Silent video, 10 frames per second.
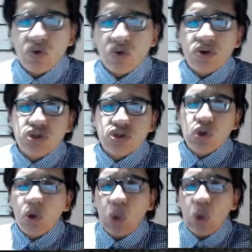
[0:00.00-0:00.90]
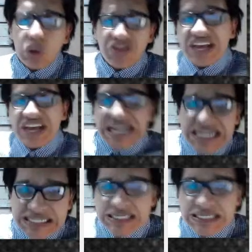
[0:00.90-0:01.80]
who sold
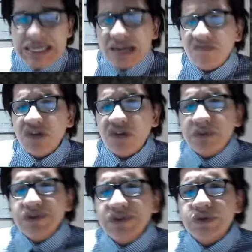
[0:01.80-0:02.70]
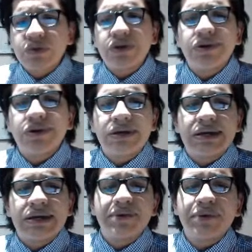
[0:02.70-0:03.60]
things and farmers who were
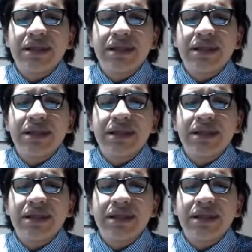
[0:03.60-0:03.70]
uh,